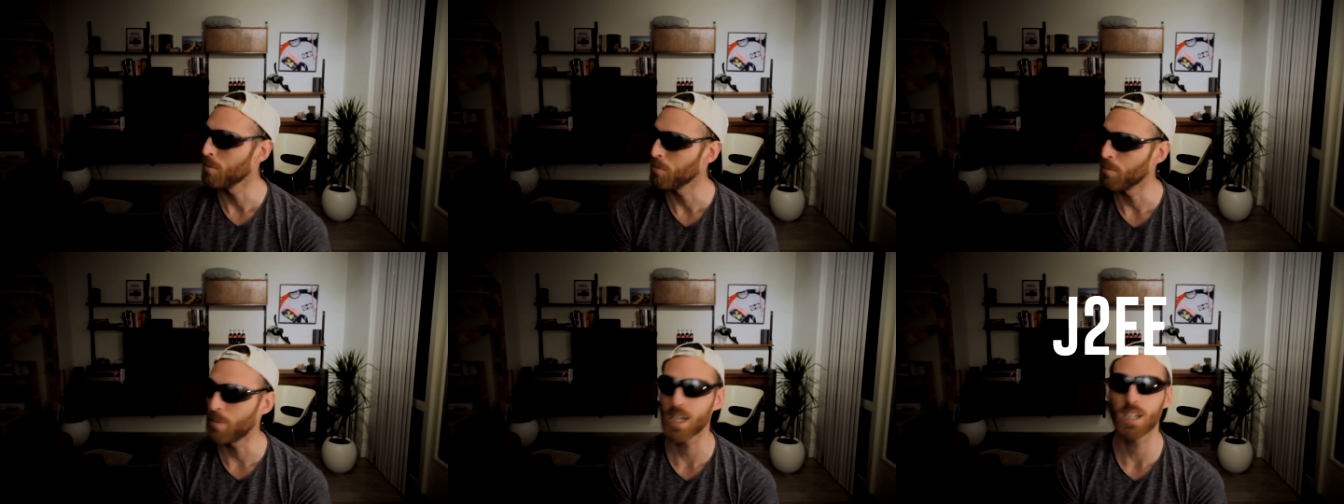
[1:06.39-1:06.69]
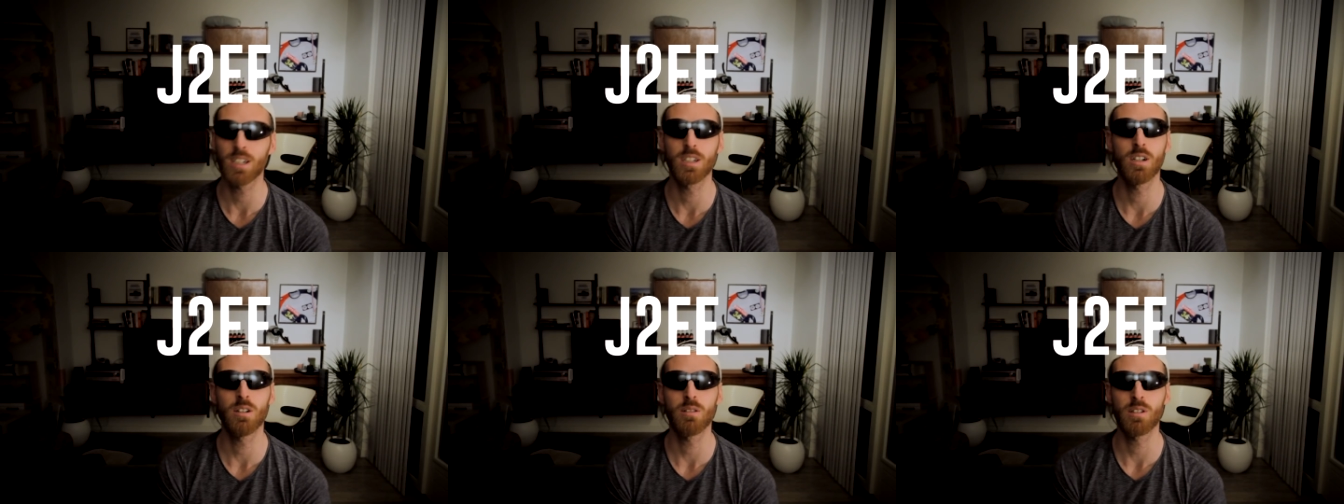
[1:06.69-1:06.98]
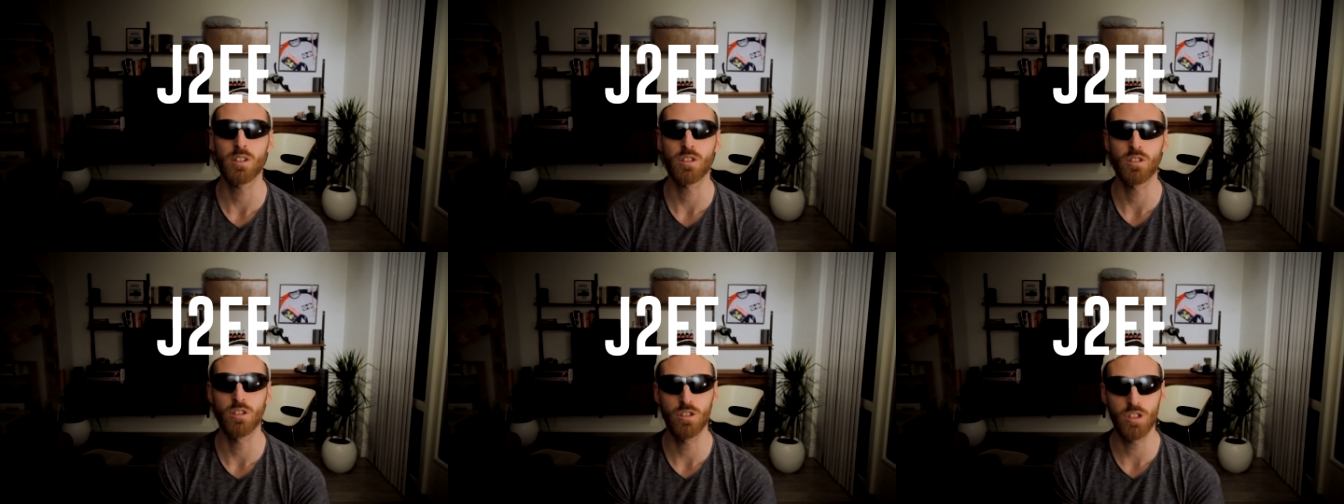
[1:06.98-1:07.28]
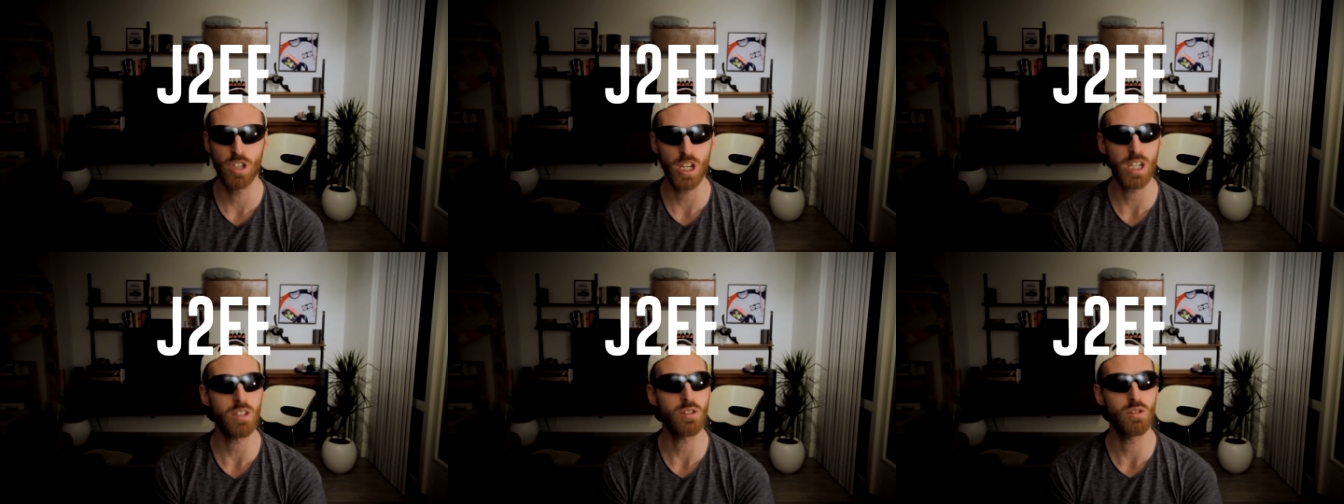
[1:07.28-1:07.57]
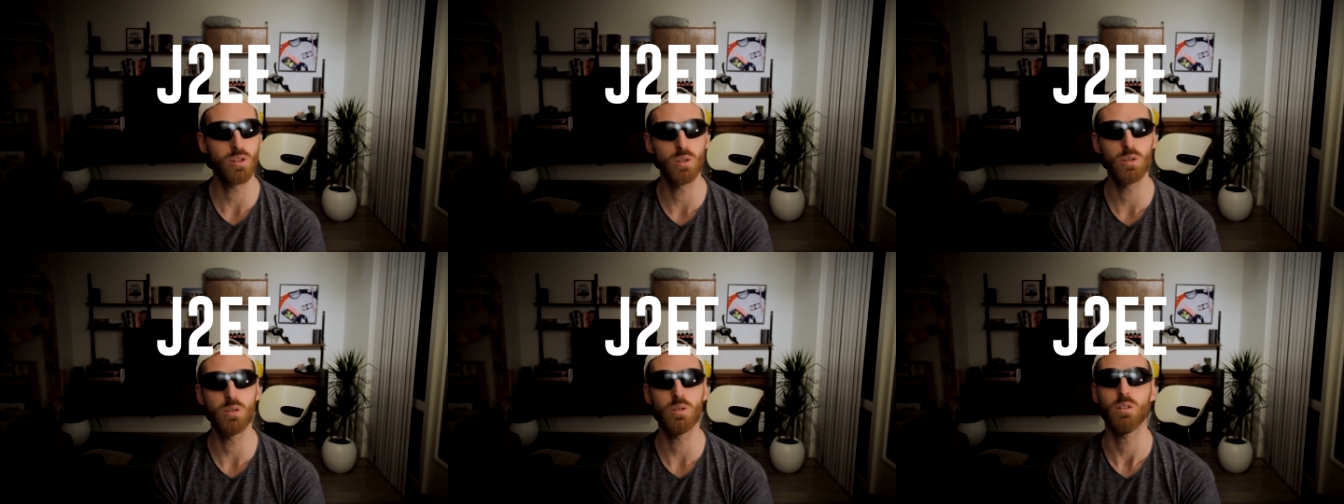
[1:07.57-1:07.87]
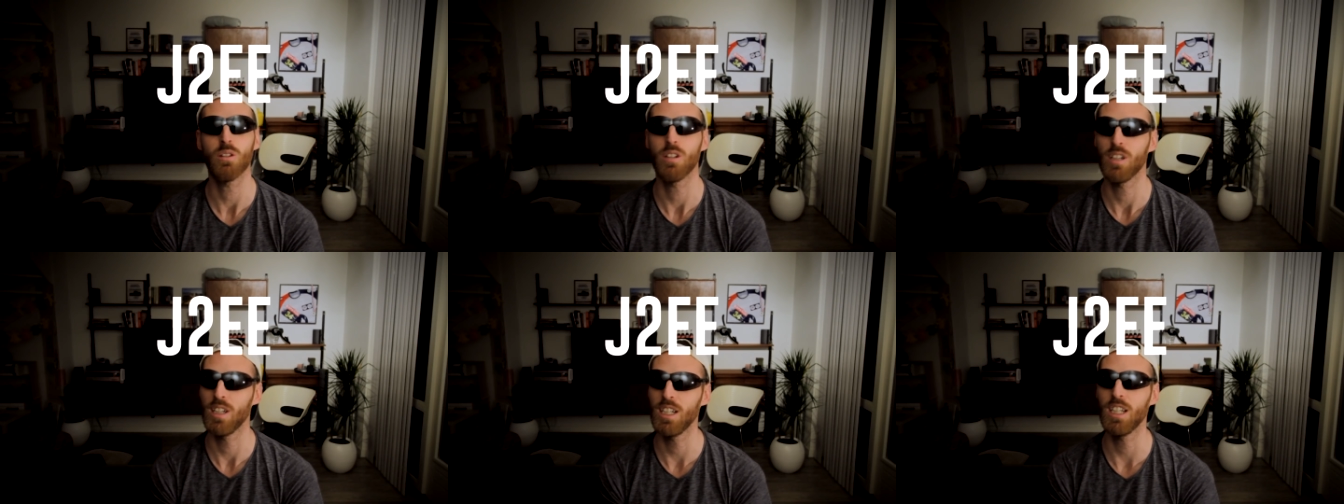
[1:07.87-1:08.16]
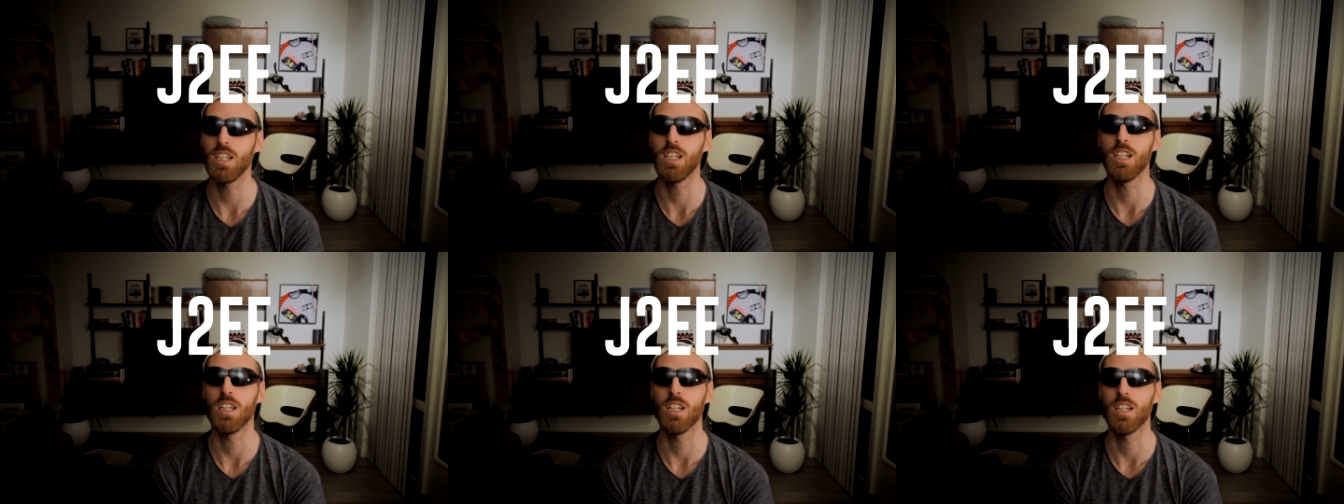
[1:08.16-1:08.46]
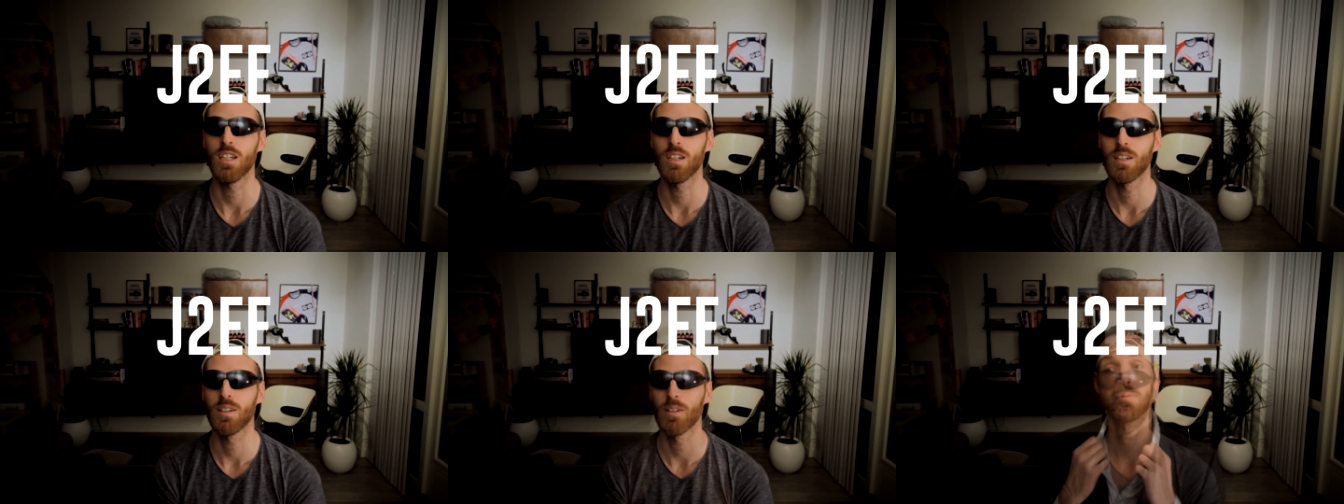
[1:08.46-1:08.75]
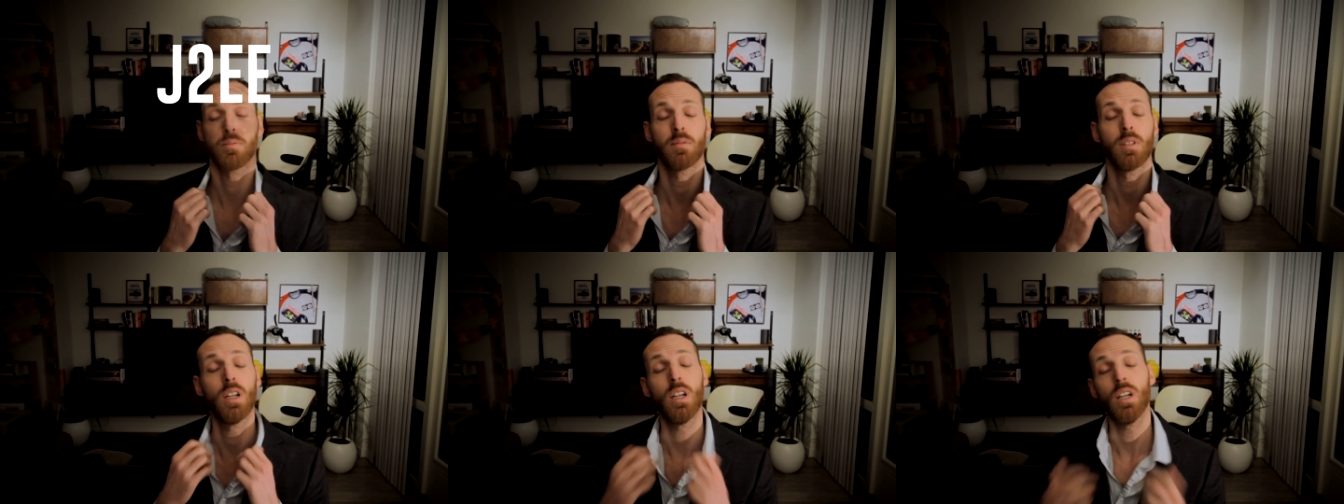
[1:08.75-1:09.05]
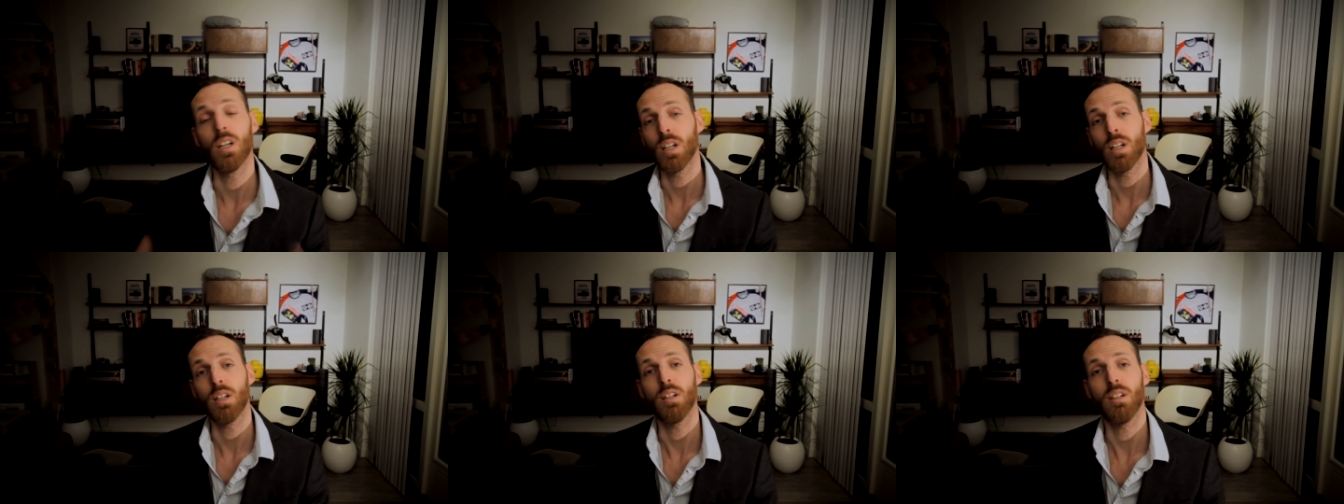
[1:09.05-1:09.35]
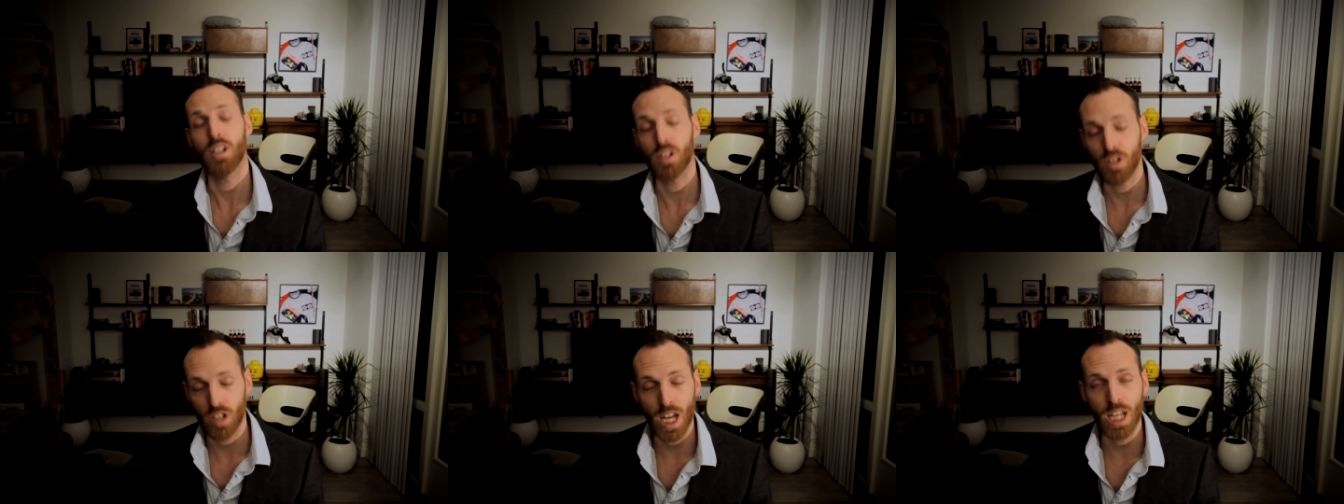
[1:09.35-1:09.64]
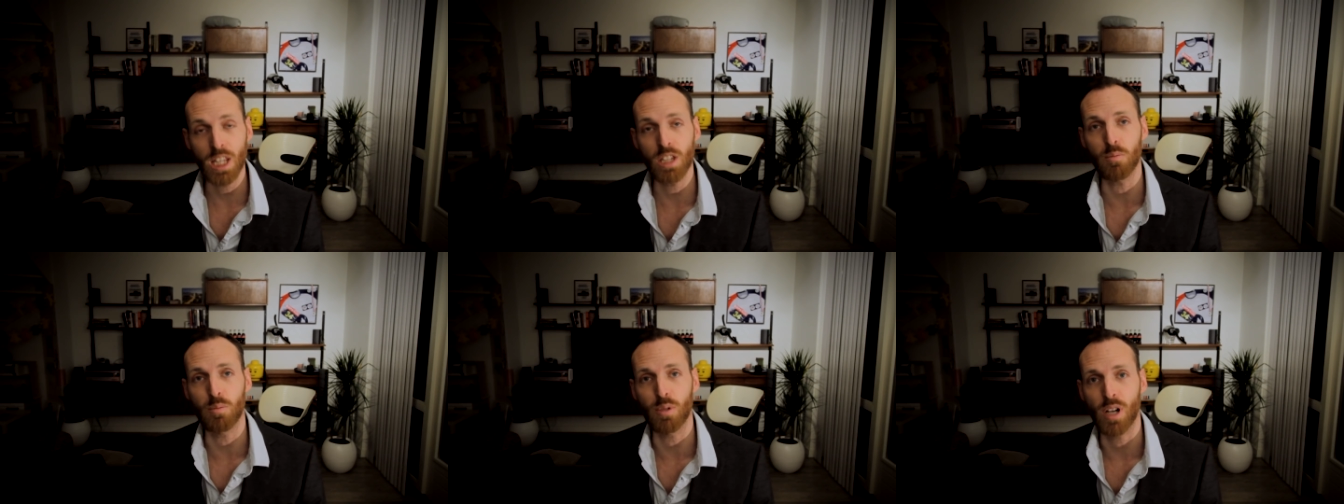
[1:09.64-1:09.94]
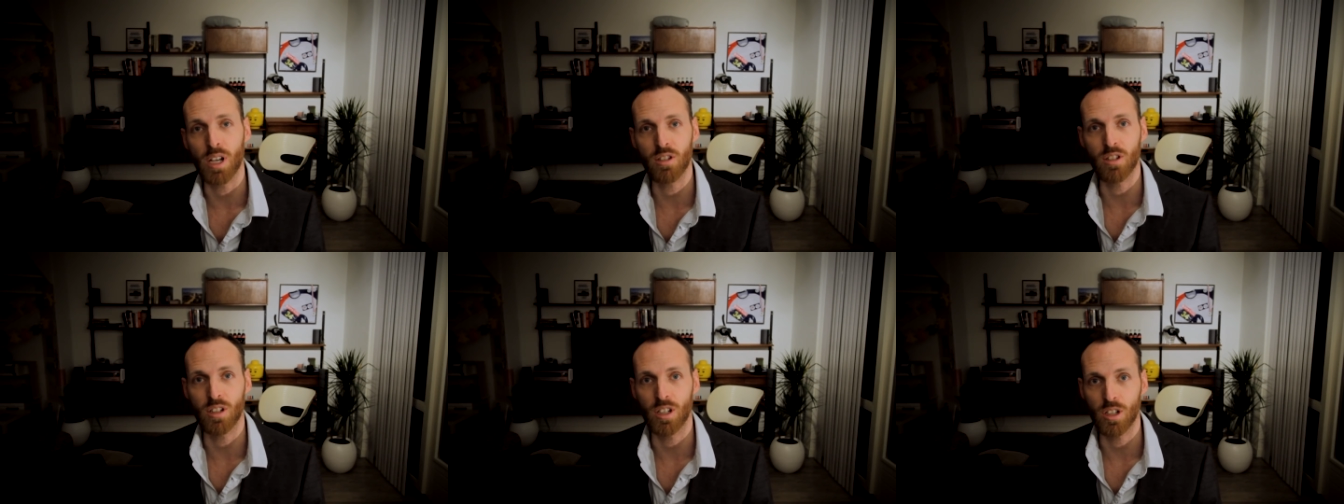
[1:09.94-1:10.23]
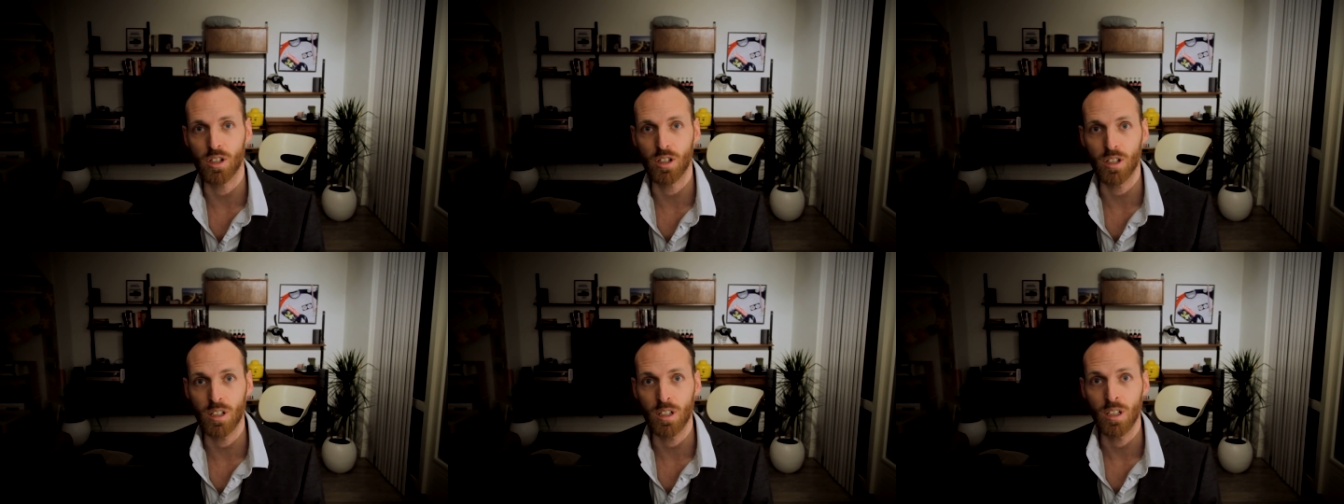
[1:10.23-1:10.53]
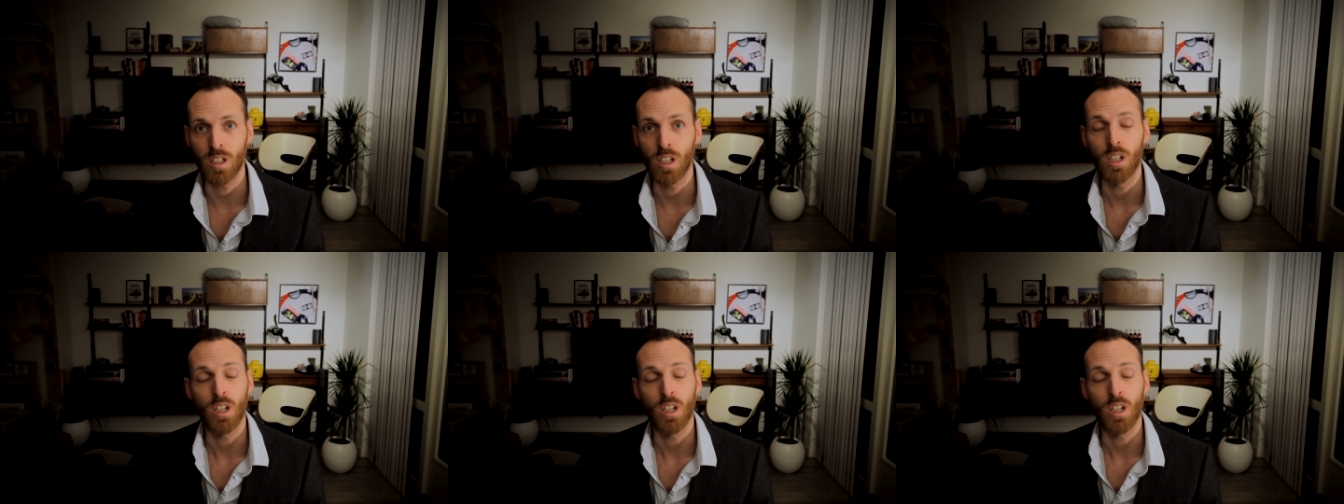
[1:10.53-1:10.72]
better known as J2EE. This Enterprise Edition